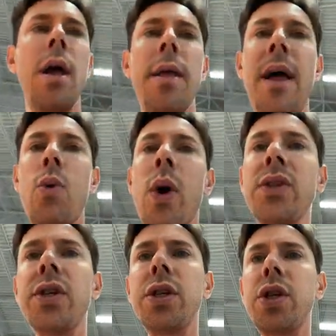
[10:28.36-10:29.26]
that
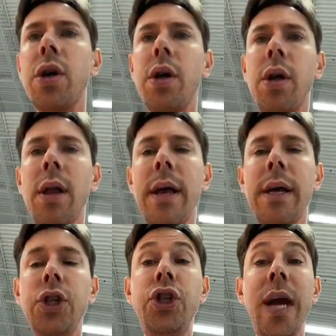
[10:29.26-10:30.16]
runs until
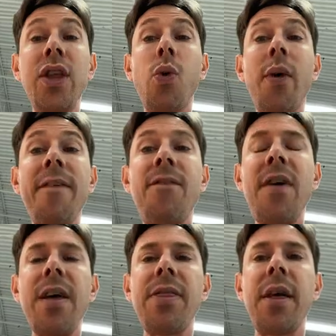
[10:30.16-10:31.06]
January
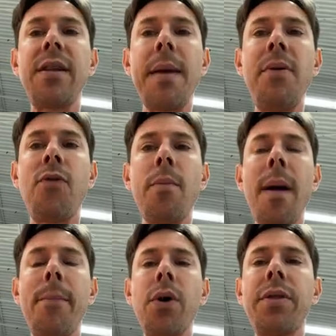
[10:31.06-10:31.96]
fifth, a day before my
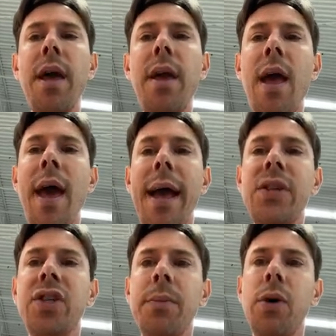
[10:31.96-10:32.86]
birthday,
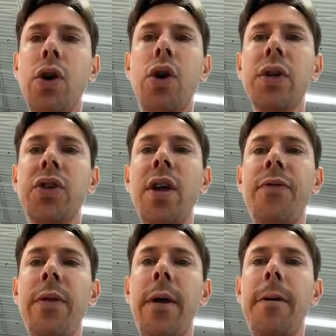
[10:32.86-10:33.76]
has some good
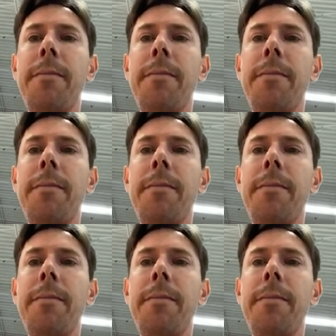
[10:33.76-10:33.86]
stuff in there.